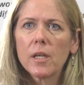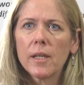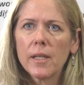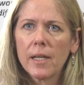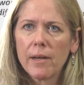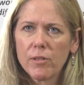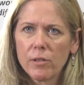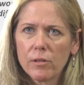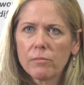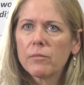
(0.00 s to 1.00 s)
and then
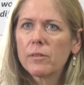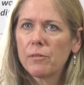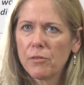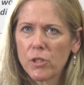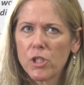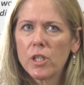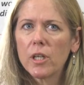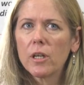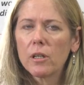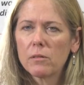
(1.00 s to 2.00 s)
after the first
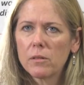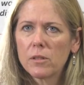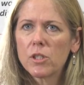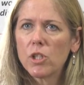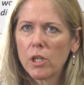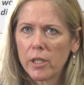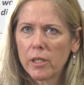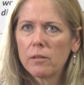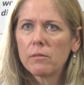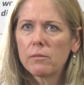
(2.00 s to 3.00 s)
year
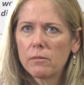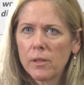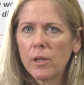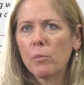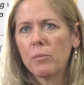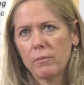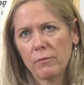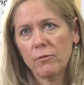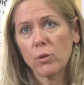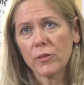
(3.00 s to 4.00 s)
started,
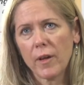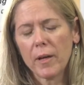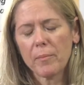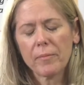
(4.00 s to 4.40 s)
full-time.